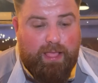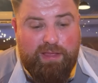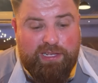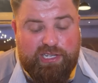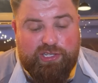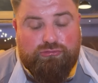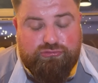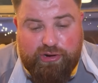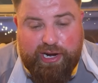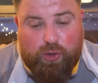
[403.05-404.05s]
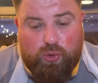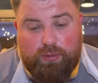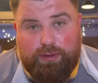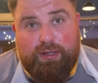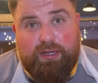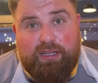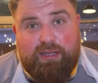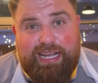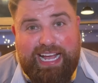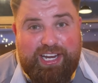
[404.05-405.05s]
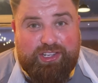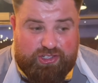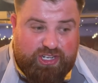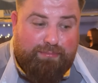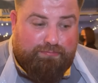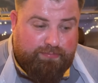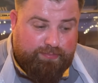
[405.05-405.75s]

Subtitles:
This is a real hidden gem.